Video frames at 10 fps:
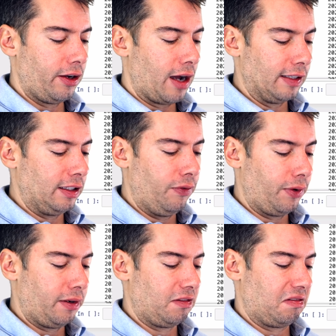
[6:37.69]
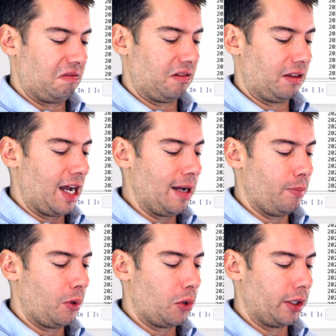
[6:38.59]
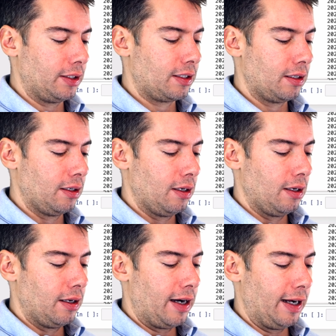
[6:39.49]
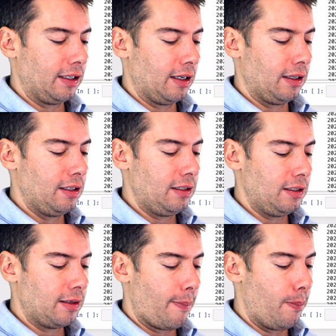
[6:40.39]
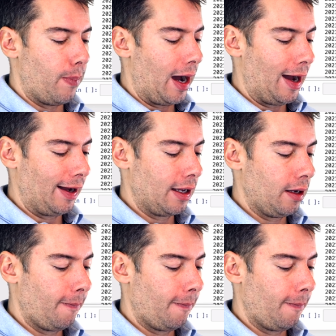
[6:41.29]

at different time points, right? And this is a bug.